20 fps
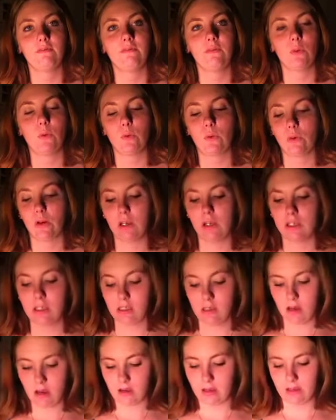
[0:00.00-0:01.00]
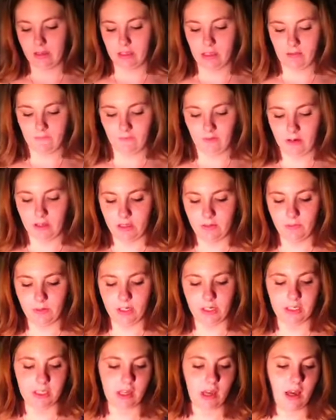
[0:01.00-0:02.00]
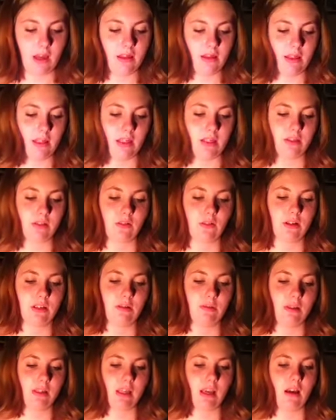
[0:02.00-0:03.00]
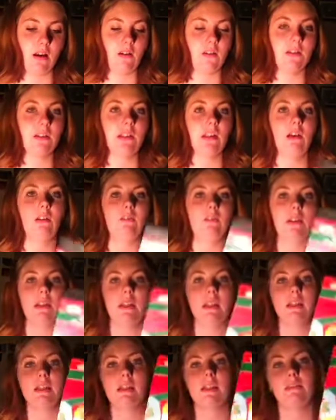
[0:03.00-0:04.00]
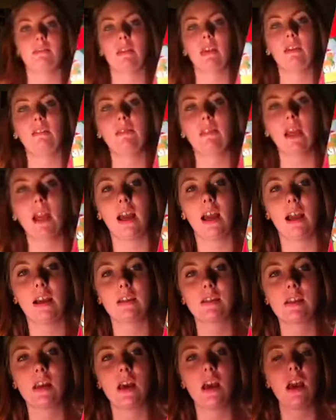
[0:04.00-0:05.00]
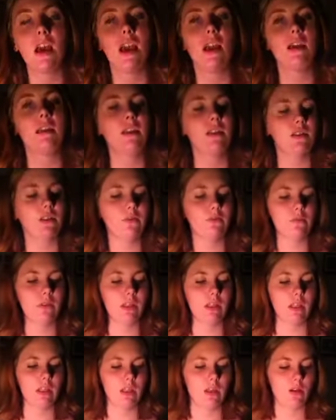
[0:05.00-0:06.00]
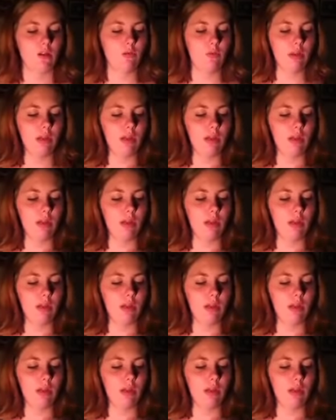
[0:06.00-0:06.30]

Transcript: for a stocking stuffer. And then we just got these Christmas house self-adhesive gift tags. And these are really cute